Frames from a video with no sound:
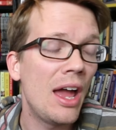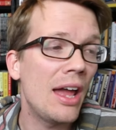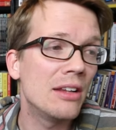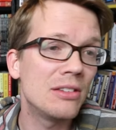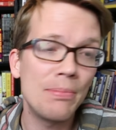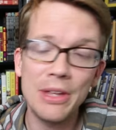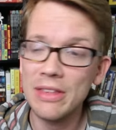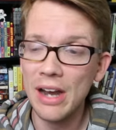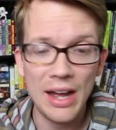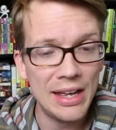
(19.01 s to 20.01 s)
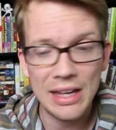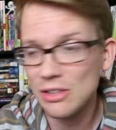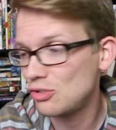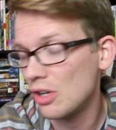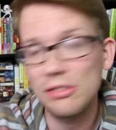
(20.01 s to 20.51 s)
and something that I
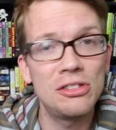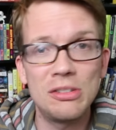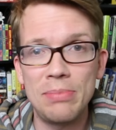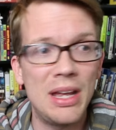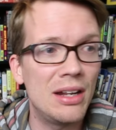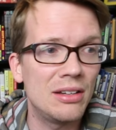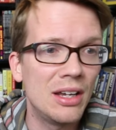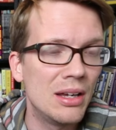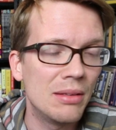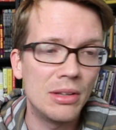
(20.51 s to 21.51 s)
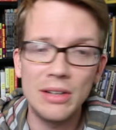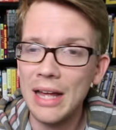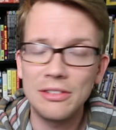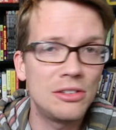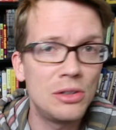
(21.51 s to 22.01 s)
had just spent the
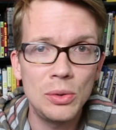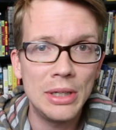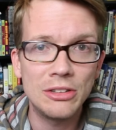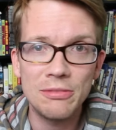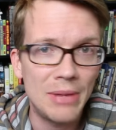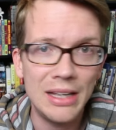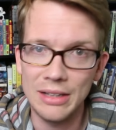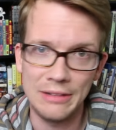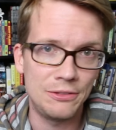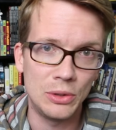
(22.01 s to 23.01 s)
last two weeks of my life